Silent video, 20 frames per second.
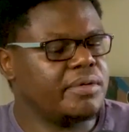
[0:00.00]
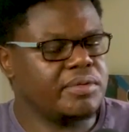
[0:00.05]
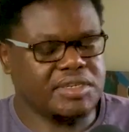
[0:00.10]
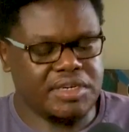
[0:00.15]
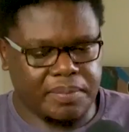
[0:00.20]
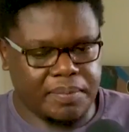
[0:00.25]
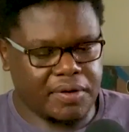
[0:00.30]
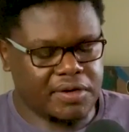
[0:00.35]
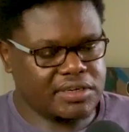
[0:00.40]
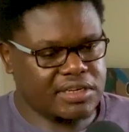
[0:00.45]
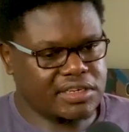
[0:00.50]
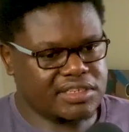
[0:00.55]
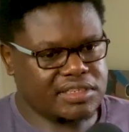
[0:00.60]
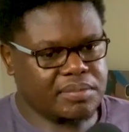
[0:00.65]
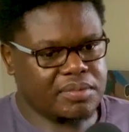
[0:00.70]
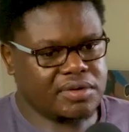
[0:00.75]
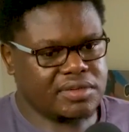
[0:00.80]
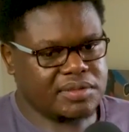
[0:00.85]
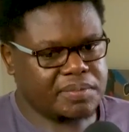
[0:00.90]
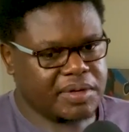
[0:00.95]
like we did a podcast
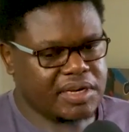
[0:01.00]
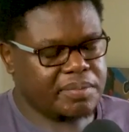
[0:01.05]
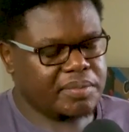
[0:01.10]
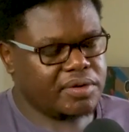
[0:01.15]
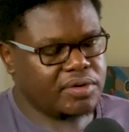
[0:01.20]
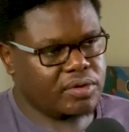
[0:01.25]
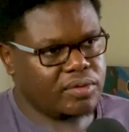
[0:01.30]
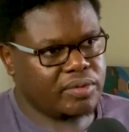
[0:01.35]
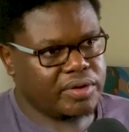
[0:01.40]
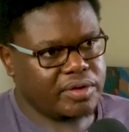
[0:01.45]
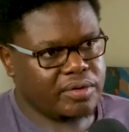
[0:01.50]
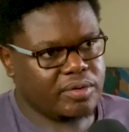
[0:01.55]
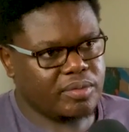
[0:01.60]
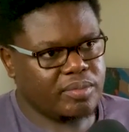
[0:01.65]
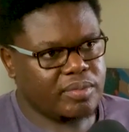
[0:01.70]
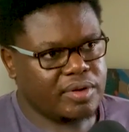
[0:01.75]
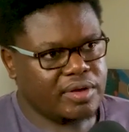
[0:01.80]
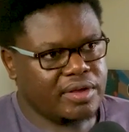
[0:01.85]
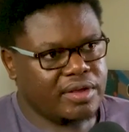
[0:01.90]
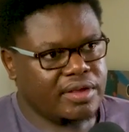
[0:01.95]
about Spider-Man No Way
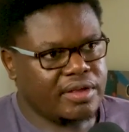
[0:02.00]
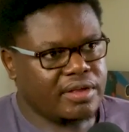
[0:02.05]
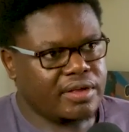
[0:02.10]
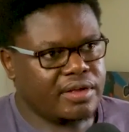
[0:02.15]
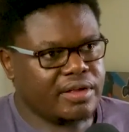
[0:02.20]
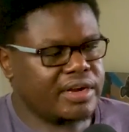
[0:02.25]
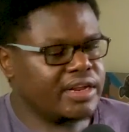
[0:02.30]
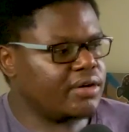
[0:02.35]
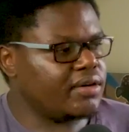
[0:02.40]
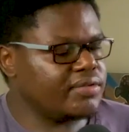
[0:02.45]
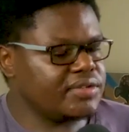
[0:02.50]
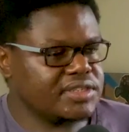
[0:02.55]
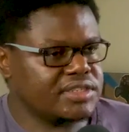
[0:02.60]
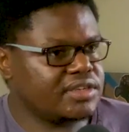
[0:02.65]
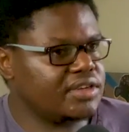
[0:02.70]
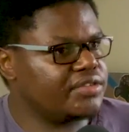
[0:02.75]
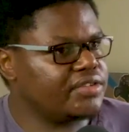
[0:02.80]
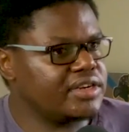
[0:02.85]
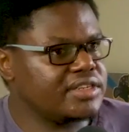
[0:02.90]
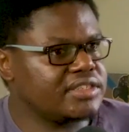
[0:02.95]
Home, and I
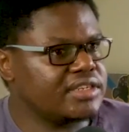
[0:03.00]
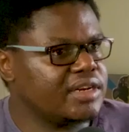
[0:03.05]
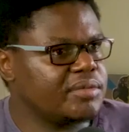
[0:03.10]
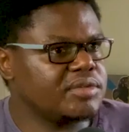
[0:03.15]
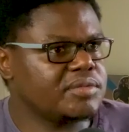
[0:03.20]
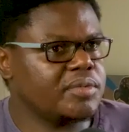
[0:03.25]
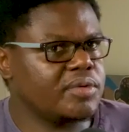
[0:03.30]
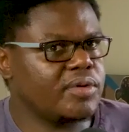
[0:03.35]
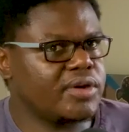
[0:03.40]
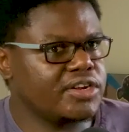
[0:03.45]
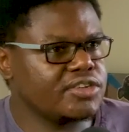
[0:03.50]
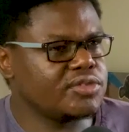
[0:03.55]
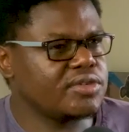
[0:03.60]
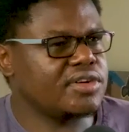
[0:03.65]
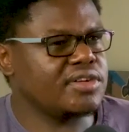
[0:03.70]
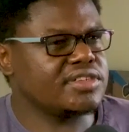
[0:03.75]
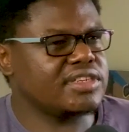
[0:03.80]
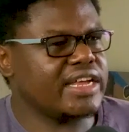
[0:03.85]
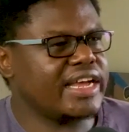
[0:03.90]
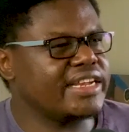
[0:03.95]
obviously can't release the numbers. But when I saw
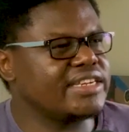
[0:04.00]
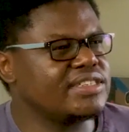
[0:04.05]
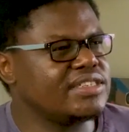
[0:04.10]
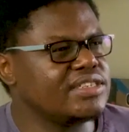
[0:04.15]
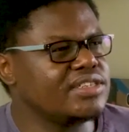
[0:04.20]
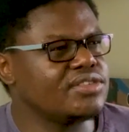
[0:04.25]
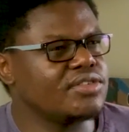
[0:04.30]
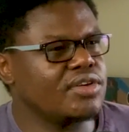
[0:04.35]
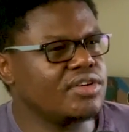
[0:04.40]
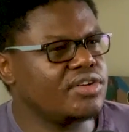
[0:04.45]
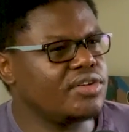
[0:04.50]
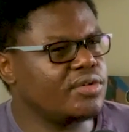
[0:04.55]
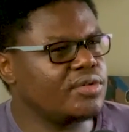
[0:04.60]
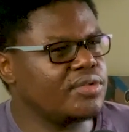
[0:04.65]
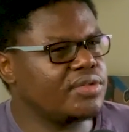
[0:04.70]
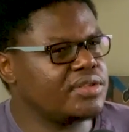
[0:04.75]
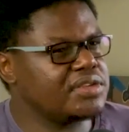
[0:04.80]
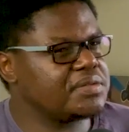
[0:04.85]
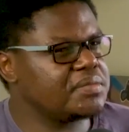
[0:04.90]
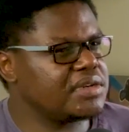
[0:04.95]
it, I was like, I did not
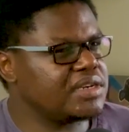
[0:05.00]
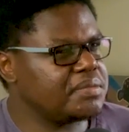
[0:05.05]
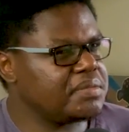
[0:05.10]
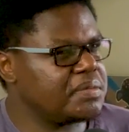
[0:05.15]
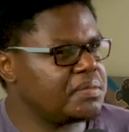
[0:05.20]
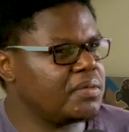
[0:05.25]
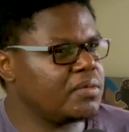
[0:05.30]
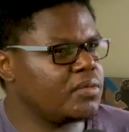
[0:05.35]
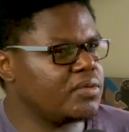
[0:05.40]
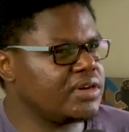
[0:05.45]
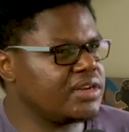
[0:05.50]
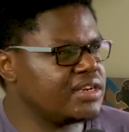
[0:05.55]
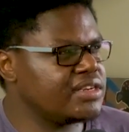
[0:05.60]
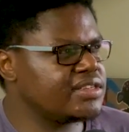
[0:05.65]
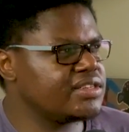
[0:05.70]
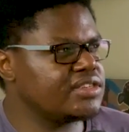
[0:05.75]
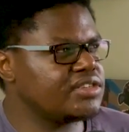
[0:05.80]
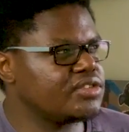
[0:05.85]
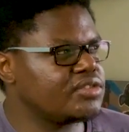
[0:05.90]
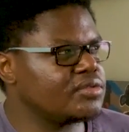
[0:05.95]
know this many people would
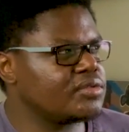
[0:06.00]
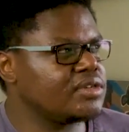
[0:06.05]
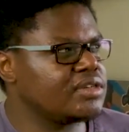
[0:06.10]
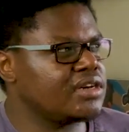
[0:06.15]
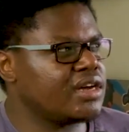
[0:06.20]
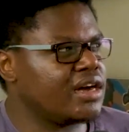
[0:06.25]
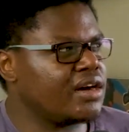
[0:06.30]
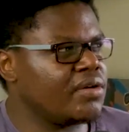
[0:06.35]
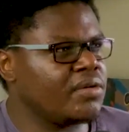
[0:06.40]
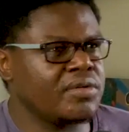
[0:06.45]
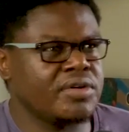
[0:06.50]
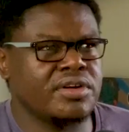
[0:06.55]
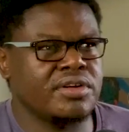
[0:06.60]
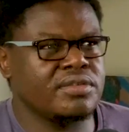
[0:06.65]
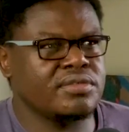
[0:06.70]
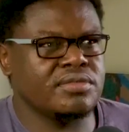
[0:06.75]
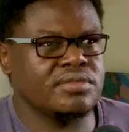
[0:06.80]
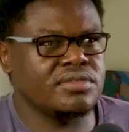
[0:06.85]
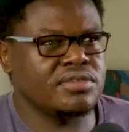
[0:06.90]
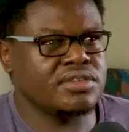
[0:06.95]
listen to an hour
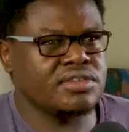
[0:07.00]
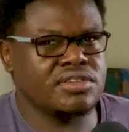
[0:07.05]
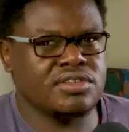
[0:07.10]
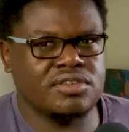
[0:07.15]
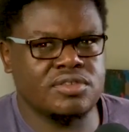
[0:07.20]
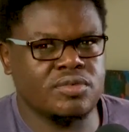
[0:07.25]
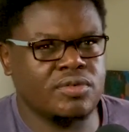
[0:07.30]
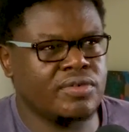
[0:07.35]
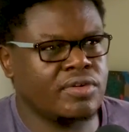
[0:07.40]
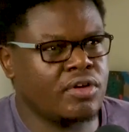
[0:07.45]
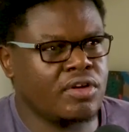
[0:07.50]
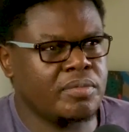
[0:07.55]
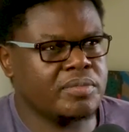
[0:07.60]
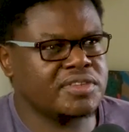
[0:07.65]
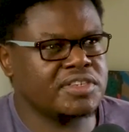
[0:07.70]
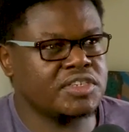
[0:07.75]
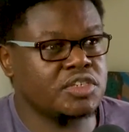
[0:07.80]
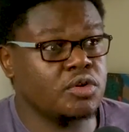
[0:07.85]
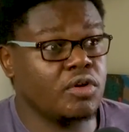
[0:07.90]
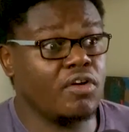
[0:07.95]
sort of
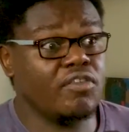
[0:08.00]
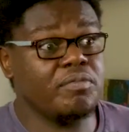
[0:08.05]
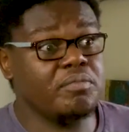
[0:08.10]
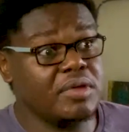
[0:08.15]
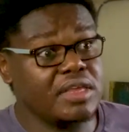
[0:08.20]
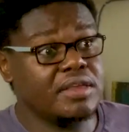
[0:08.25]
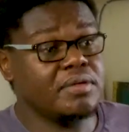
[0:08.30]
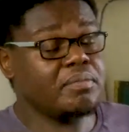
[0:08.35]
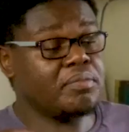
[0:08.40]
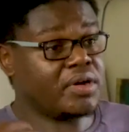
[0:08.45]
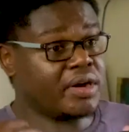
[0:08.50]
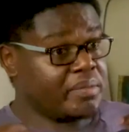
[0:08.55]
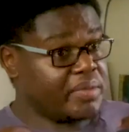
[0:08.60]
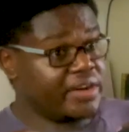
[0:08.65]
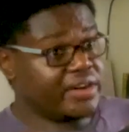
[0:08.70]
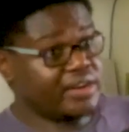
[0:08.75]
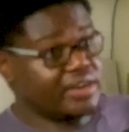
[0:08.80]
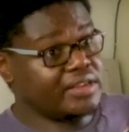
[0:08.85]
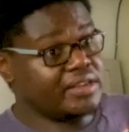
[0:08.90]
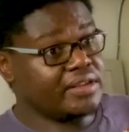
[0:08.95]
conversation of me
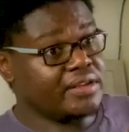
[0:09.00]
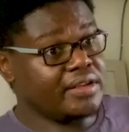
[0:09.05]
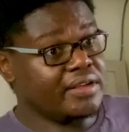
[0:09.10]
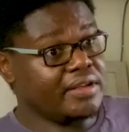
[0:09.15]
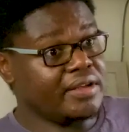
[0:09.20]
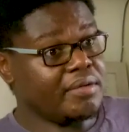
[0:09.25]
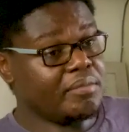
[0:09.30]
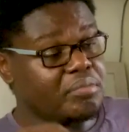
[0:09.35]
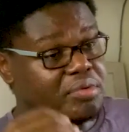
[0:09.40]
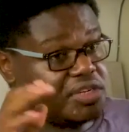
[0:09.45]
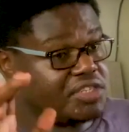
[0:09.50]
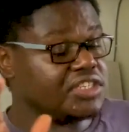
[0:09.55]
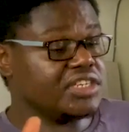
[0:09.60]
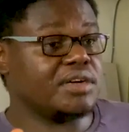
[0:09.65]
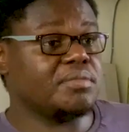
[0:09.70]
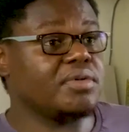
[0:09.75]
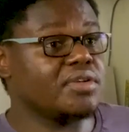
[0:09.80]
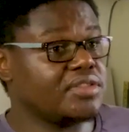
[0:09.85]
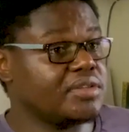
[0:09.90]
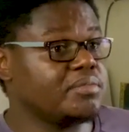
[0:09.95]
primarily
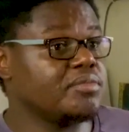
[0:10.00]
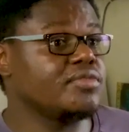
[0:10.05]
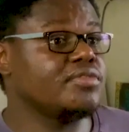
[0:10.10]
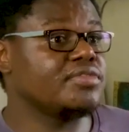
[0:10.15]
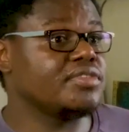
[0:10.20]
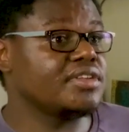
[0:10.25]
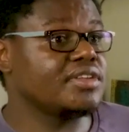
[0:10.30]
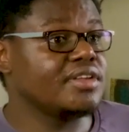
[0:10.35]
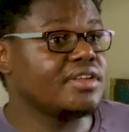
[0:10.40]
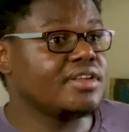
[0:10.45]
bitching about the movie.